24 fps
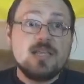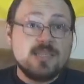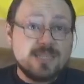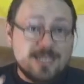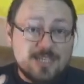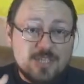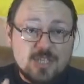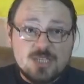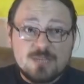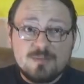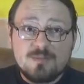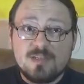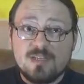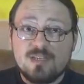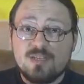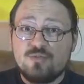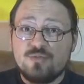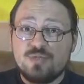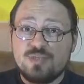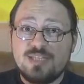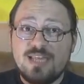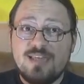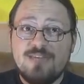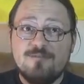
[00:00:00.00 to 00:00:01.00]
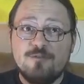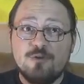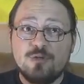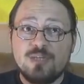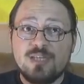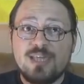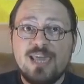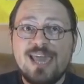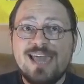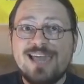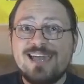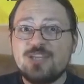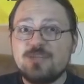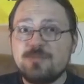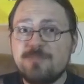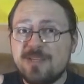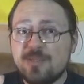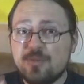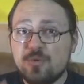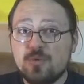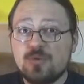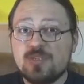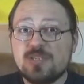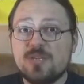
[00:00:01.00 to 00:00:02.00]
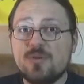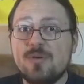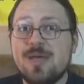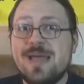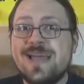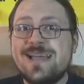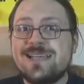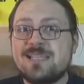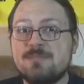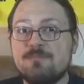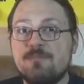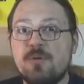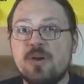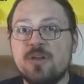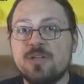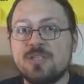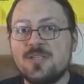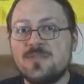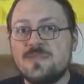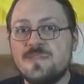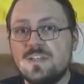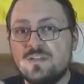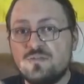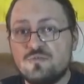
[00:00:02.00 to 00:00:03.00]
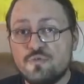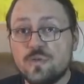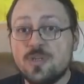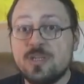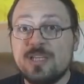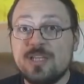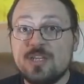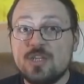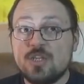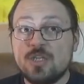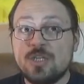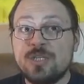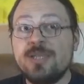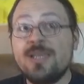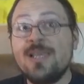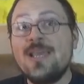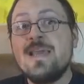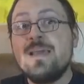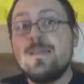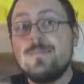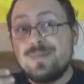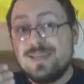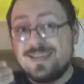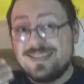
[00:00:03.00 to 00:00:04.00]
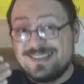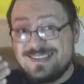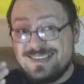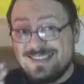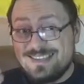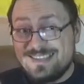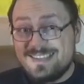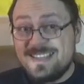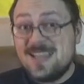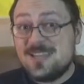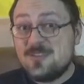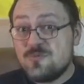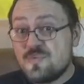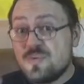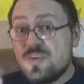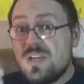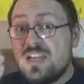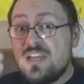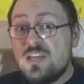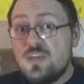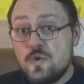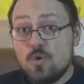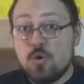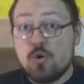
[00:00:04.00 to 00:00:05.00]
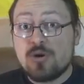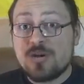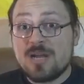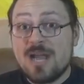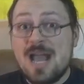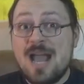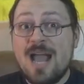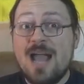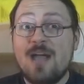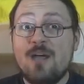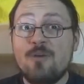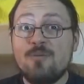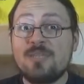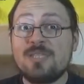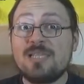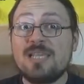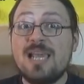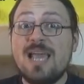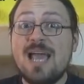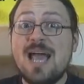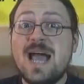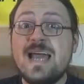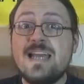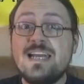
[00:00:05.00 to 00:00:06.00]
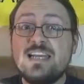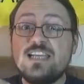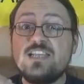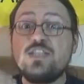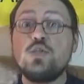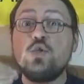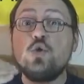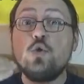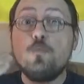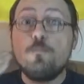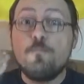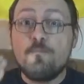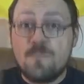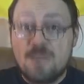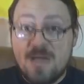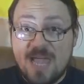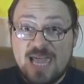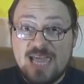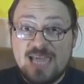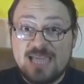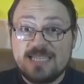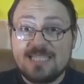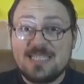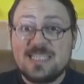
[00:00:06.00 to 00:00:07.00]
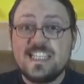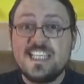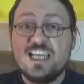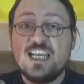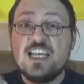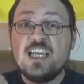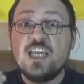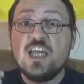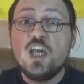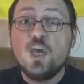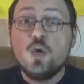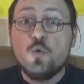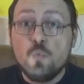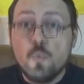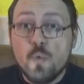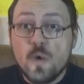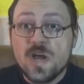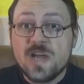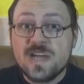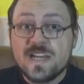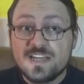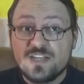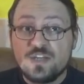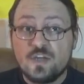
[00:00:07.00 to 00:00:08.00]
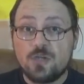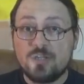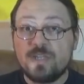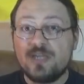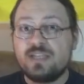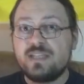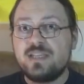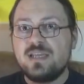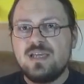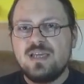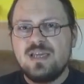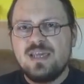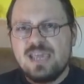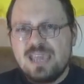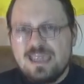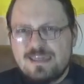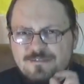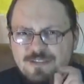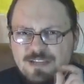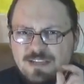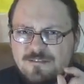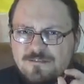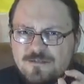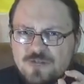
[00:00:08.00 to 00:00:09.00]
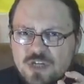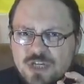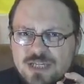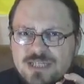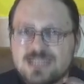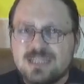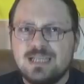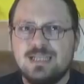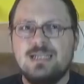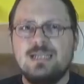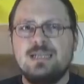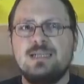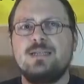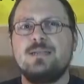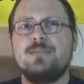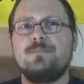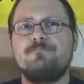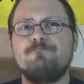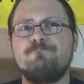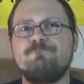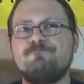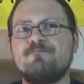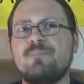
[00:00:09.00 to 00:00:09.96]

Not just to save on cash, but also as part of the tradition, because it's not really your house unless you personally worked on it, even if just a little.